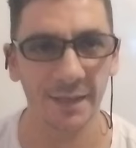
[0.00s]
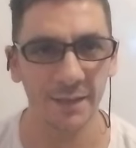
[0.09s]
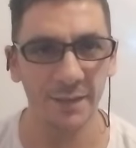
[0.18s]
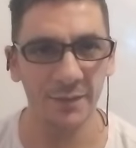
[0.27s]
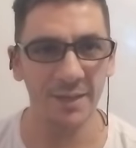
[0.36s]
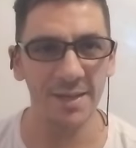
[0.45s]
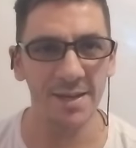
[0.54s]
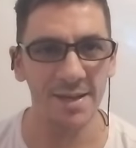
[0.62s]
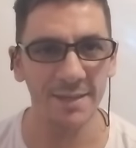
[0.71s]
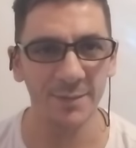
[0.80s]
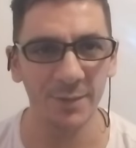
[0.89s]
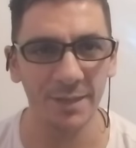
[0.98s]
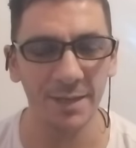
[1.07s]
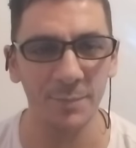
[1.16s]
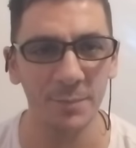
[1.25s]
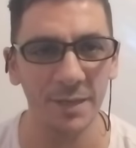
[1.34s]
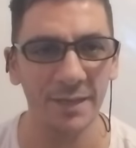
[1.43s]
hello guys
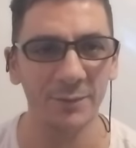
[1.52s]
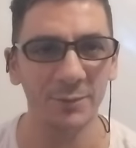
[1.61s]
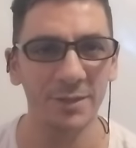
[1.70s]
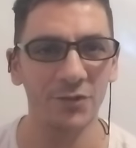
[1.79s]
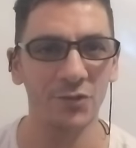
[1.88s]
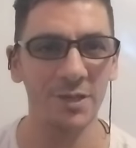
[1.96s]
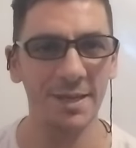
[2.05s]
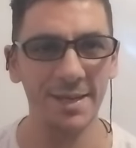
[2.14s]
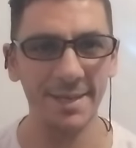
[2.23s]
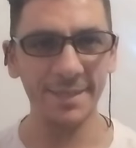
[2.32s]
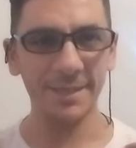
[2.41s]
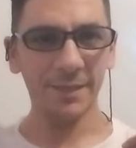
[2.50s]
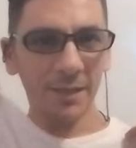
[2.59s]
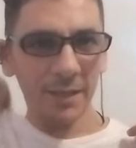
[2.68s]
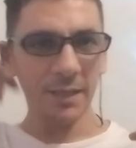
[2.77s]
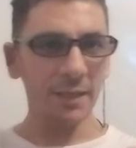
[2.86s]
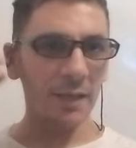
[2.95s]
welcome back to the channel
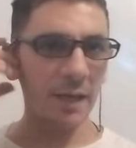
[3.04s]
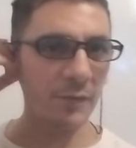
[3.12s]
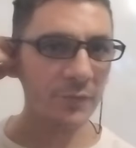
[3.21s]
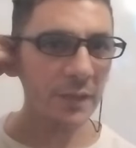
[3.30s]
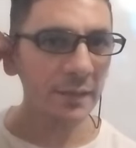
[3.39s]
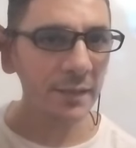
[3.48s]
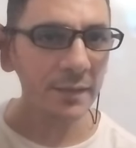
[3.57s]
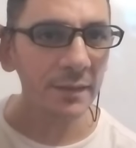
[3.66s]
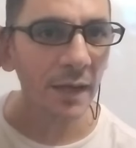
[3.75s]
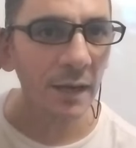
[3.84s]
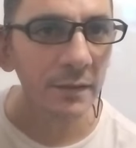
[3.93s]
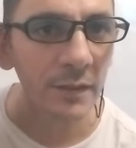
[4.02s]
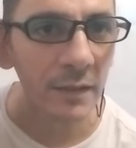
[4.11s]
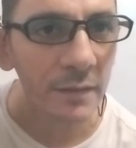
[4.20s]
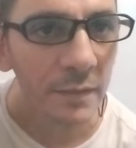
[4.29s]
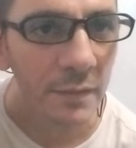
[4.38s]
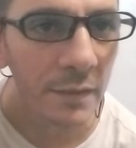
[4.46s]
after the
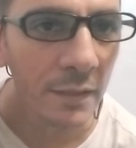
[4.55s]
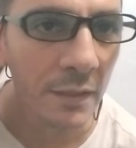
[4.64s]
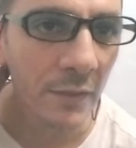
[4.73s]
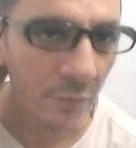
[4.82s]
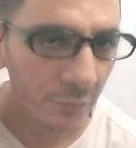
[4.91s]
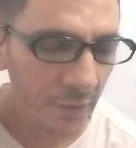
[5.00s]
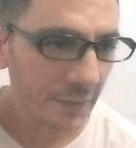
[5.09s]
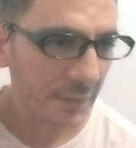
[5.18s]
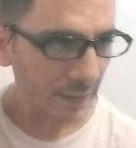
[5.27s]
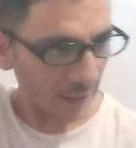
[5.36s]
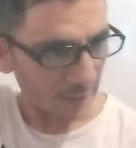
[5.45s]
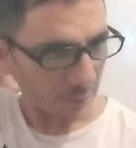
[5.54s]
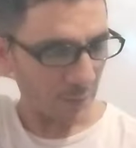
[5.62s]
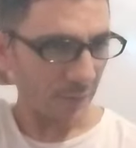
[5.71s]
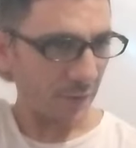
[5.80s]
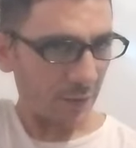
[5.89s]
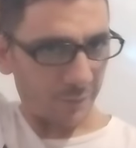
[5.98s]
success of these days we
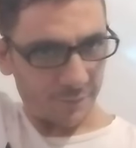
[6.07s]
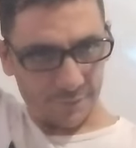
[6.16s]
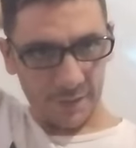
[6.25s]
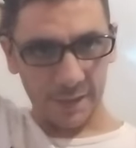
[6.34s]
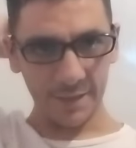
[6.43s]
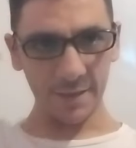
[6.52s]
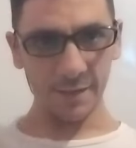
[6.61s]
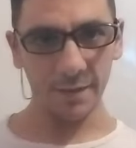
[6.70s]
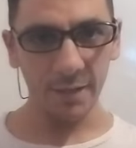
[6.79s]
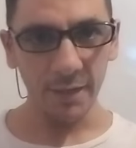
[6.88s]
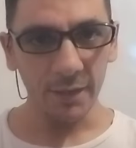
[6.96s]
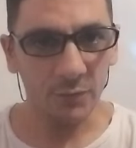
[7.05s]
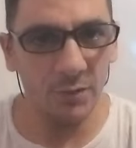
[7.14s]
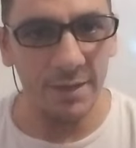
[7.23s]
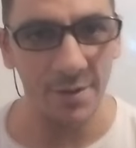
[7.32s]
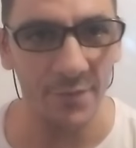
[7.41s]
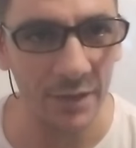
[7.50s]
are very on fire so
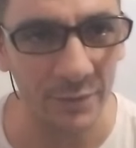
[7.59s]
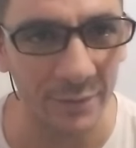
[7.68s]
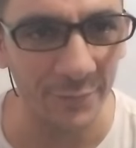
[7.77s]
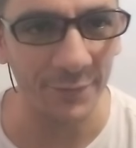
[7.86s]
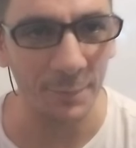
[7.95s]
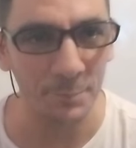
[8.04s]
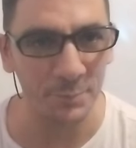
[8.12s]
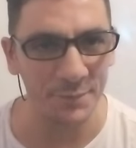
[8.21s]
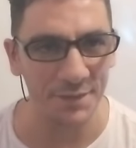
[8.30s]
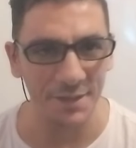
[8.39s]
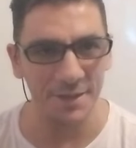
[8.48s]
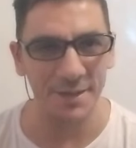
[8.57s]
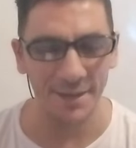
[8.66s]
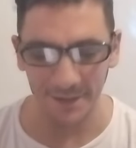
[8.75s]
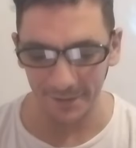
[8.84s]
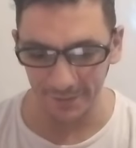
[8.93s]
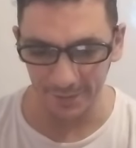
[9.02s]
I have a lot of
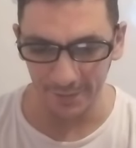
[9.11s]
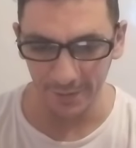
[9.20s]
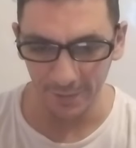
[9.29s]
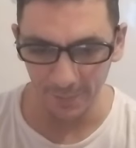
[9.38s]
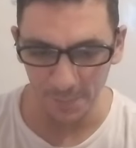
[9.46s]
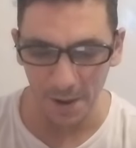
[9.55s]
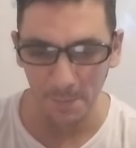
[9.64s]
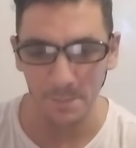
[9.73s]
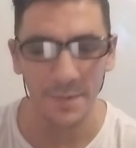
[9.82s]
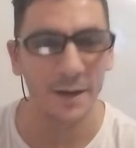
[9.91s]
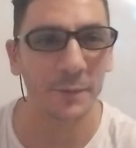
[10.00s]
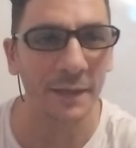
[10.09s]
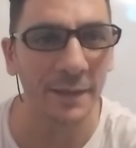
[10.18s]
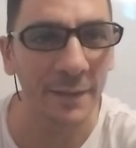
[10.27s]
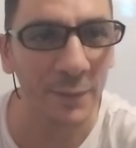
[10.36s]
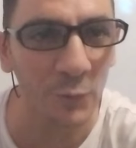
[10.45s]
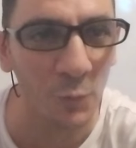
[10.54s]
update mamma mia
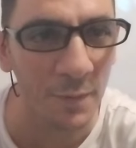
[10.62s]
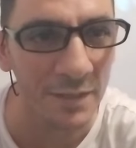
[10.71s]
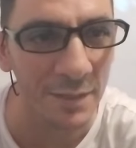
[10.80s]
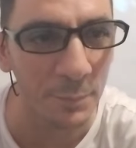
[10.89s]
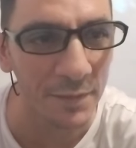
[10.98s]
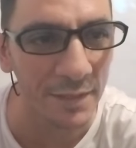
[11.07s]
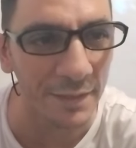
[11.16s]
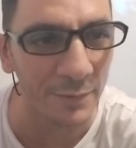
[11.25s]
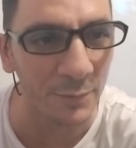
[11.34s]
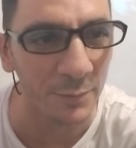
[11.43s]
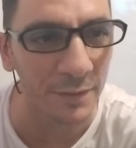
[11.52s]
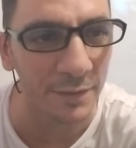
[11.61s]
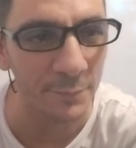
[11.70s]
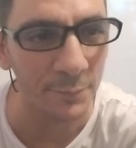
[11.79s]
too much update today